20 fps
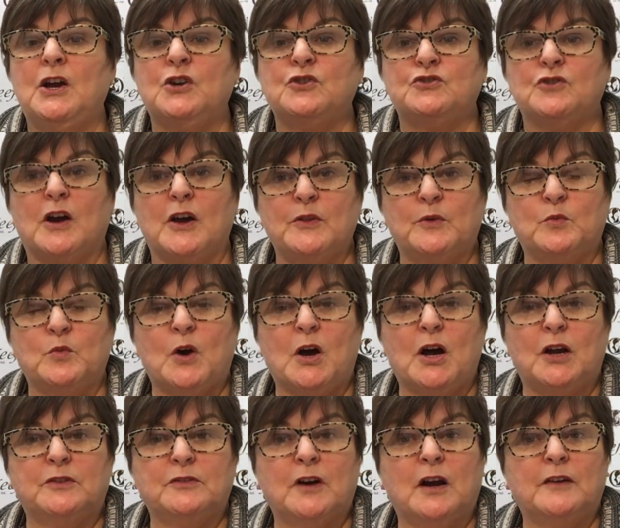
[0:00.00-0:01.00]
dry the
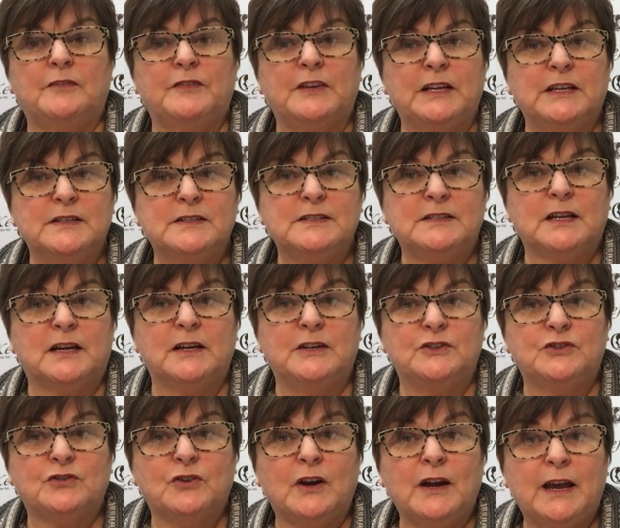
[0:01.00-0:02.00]
water off the inside
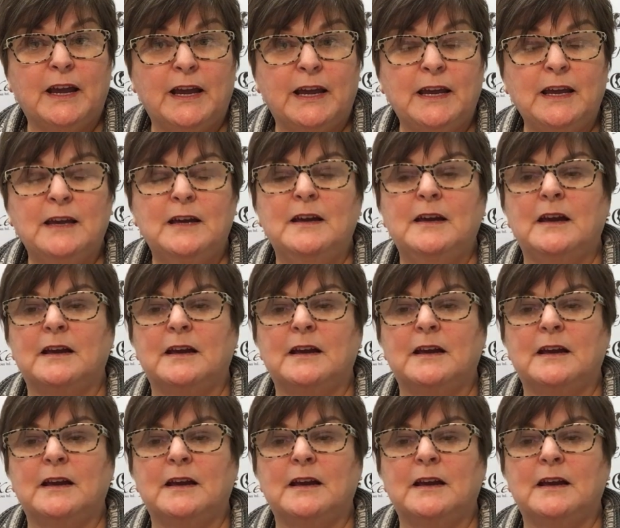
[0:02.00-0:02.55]
tray